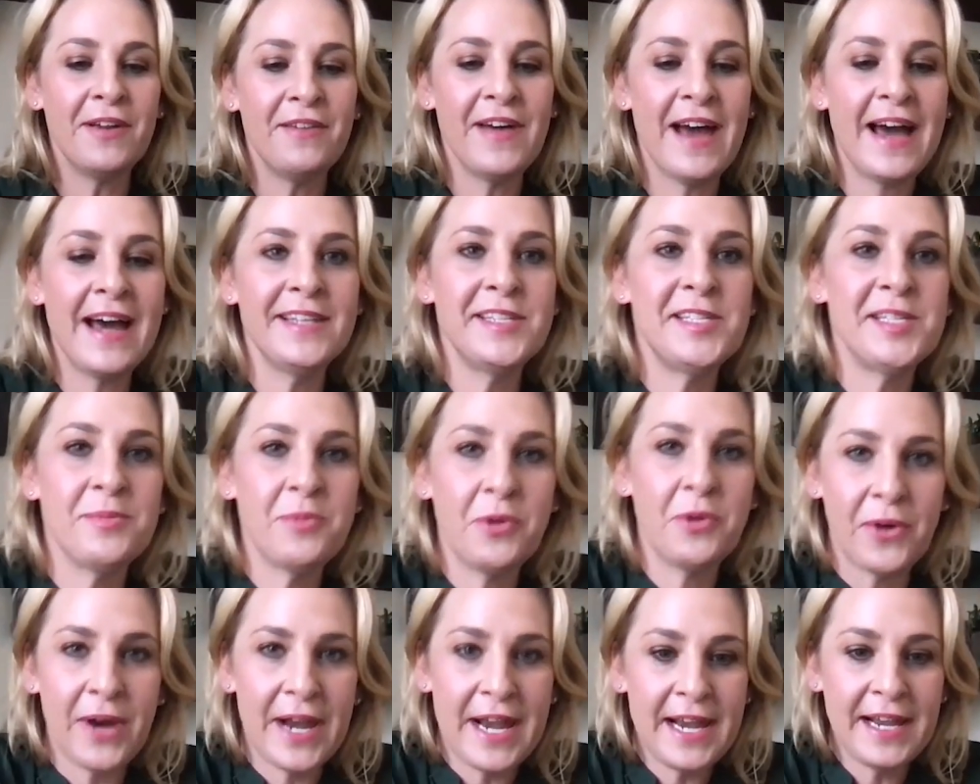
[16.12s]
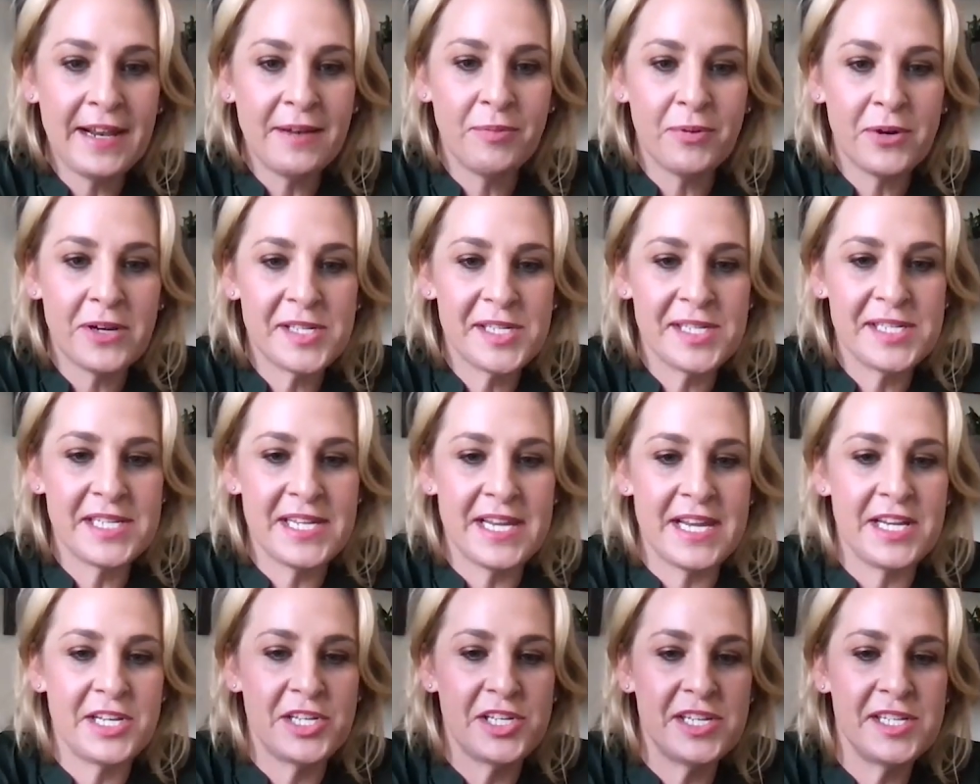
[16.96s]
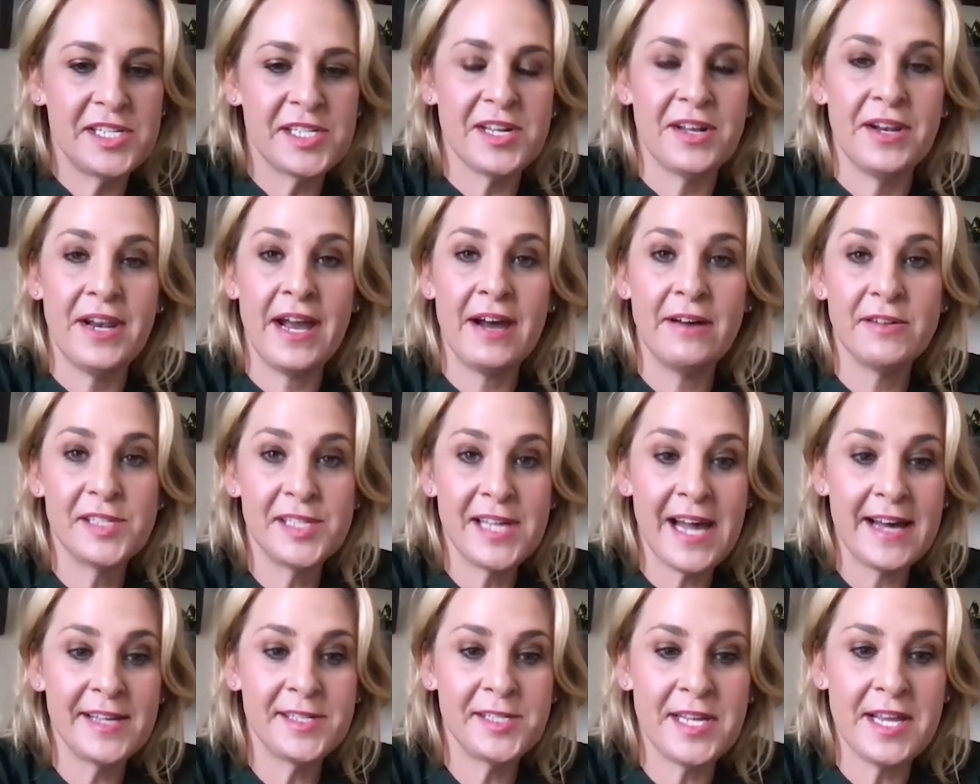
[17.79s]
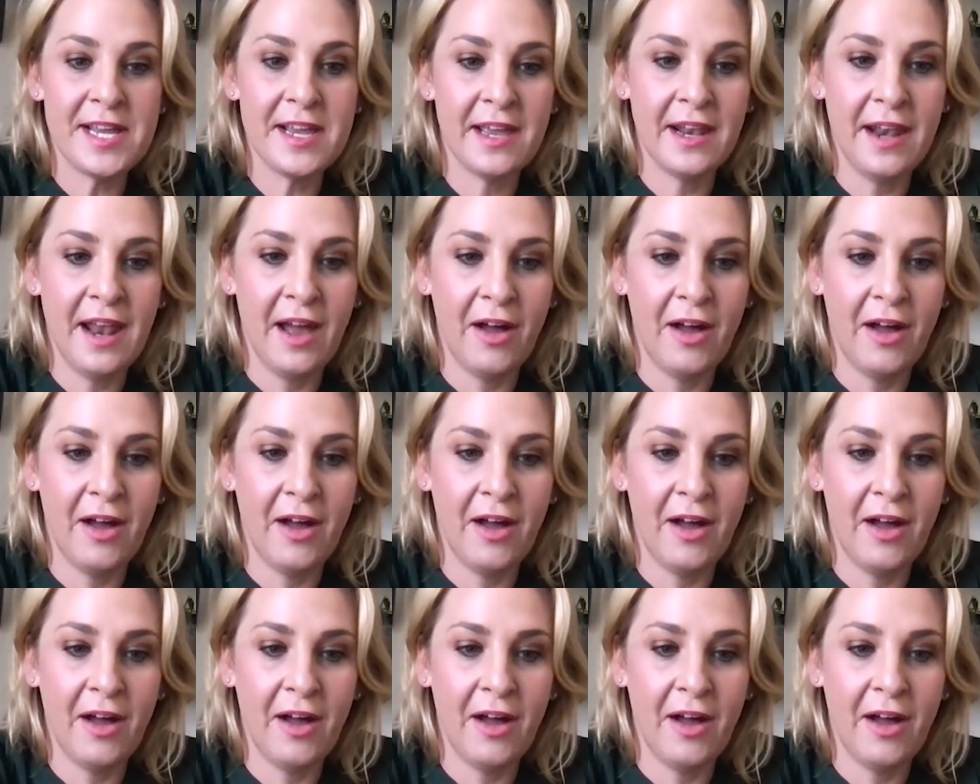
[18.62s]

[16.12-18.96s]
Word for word: we've had some great presentations on how SASE can